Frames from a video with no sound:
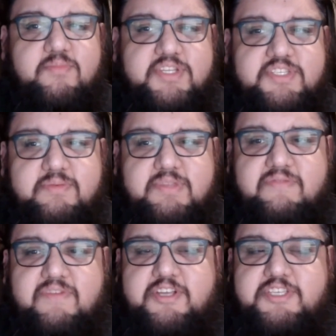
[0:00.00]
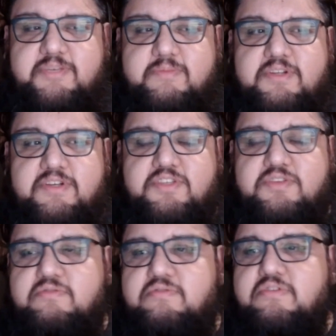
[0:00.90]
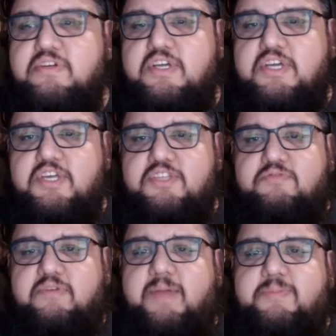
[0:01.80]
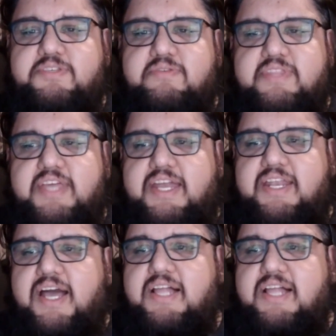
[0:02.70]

but it's something very similar to to an episode of that.